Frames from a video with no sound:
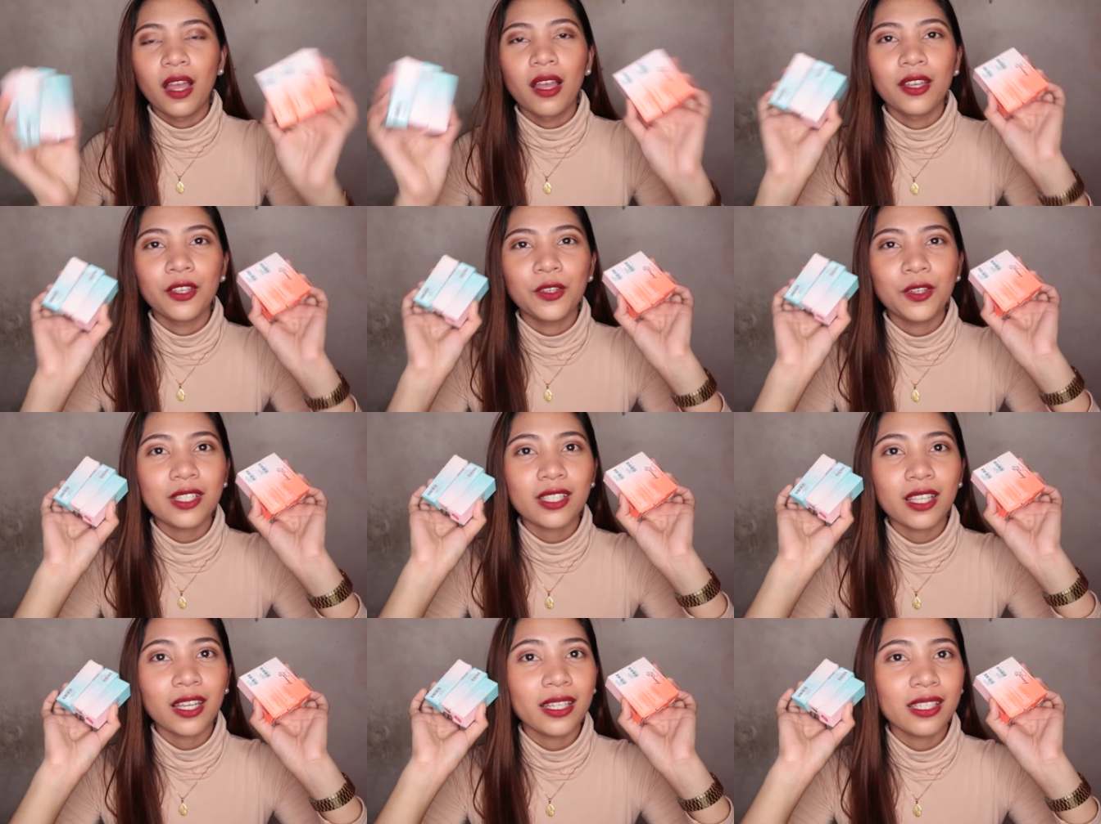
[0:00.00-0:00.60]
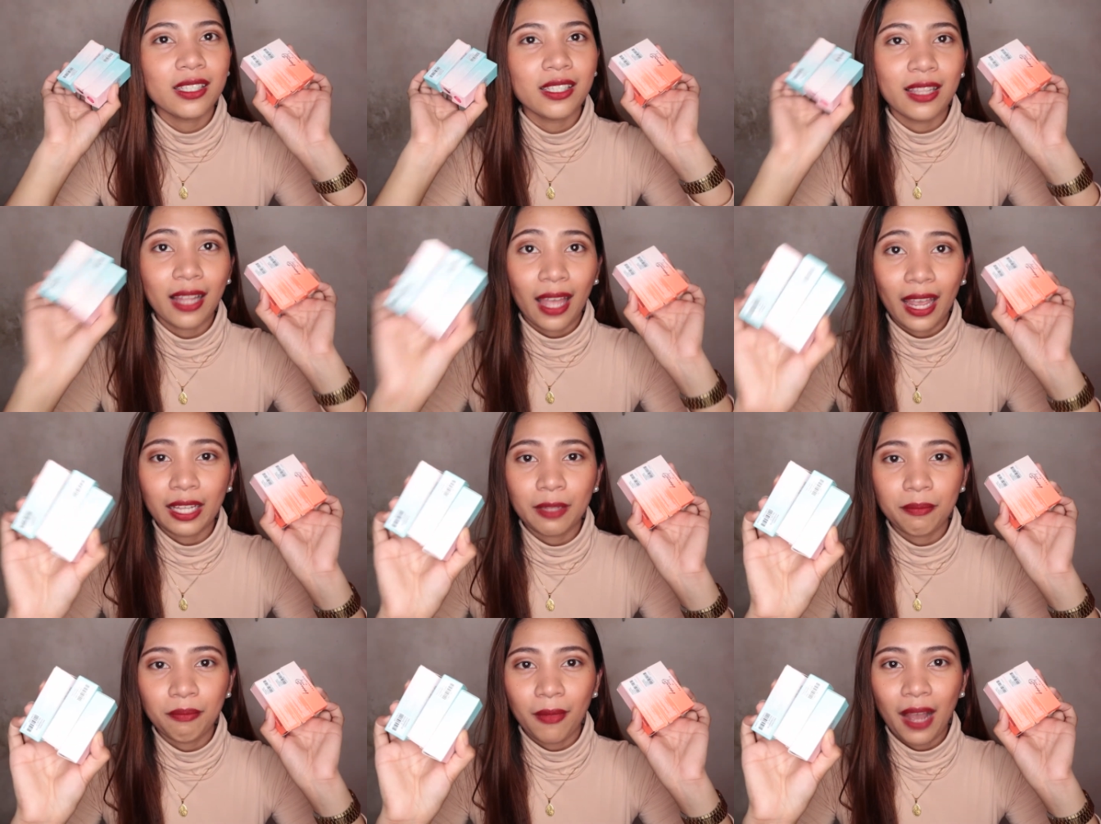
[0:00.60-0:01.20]
yung isa is
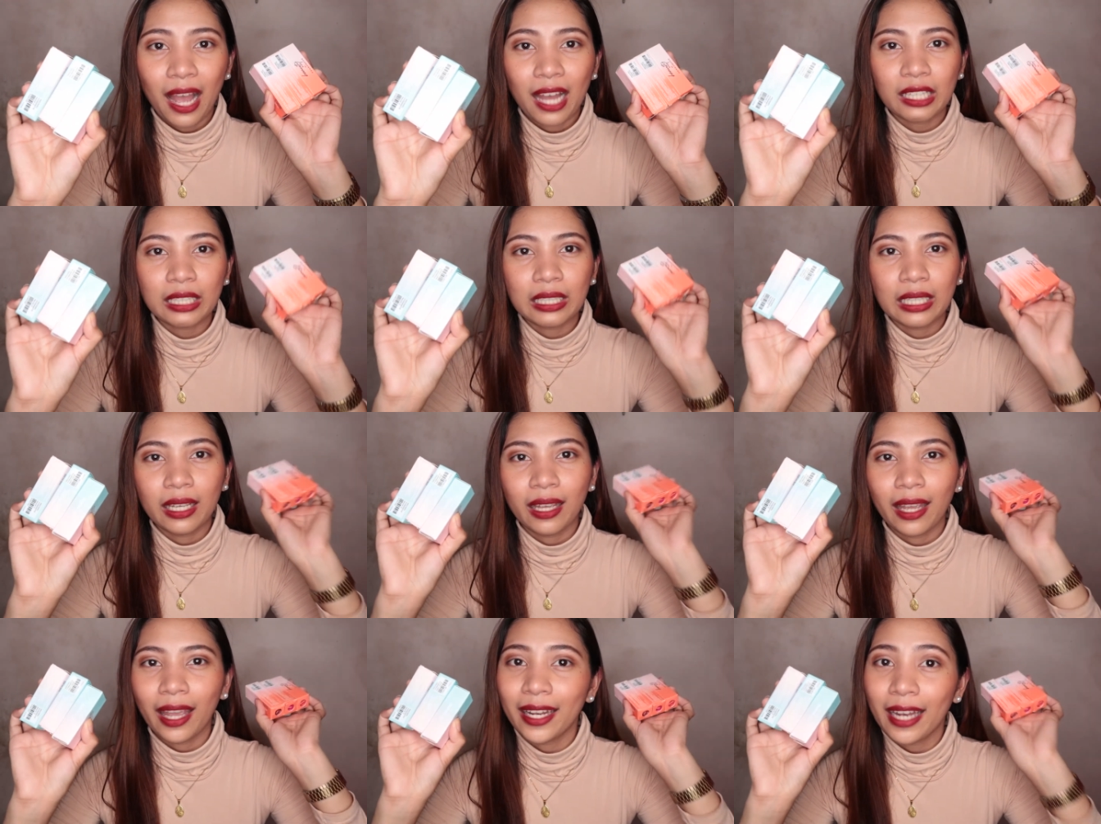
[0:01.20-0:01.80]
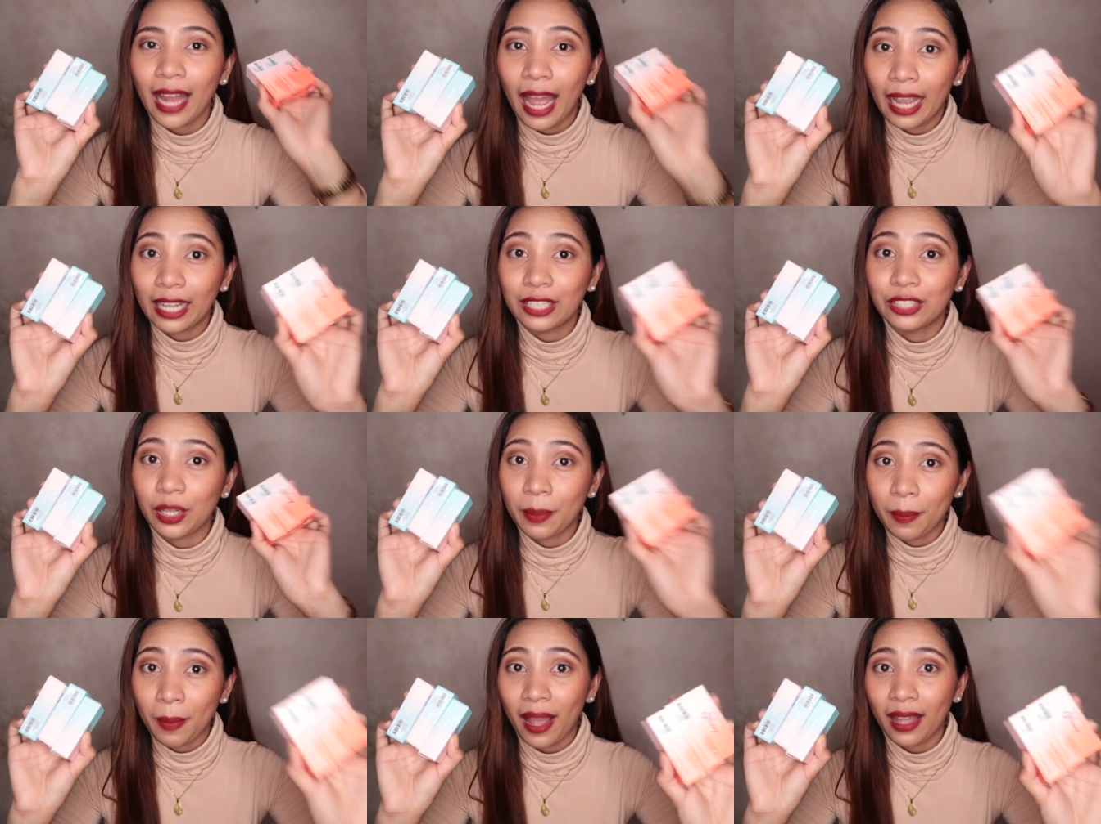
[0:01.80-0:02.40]
Light Matte and
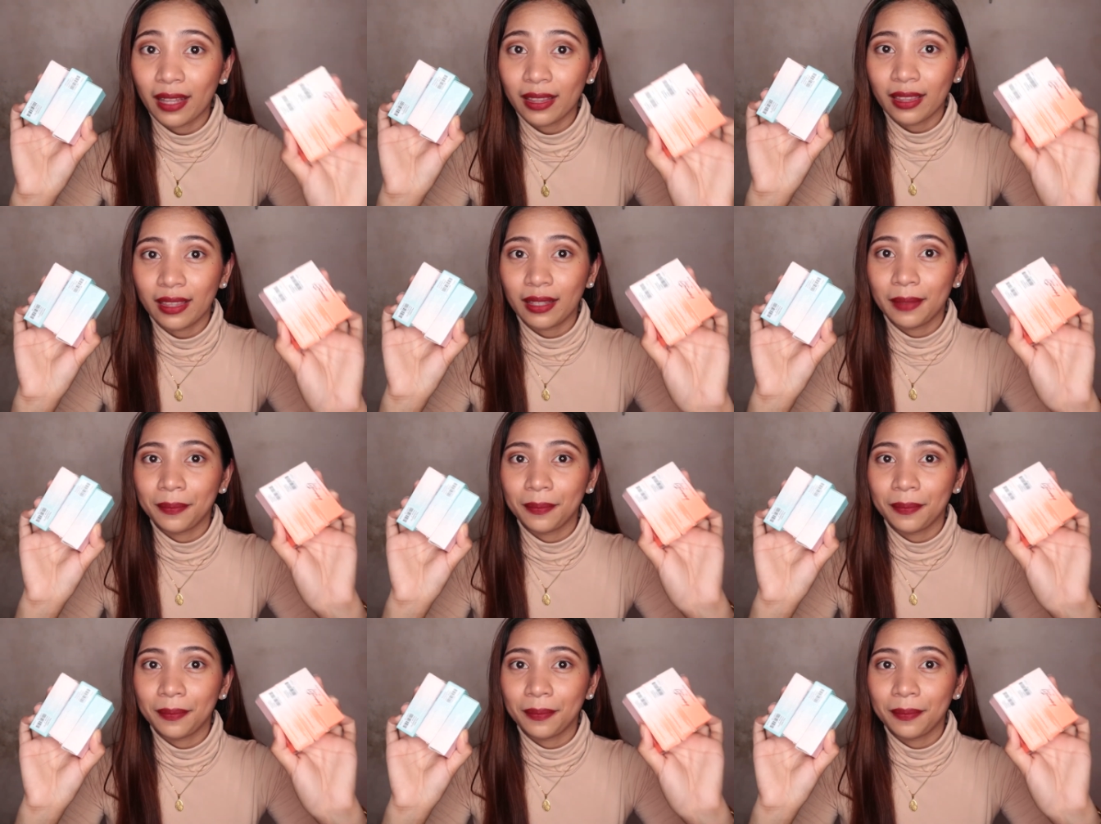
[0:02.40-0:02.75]
Hydra Matte.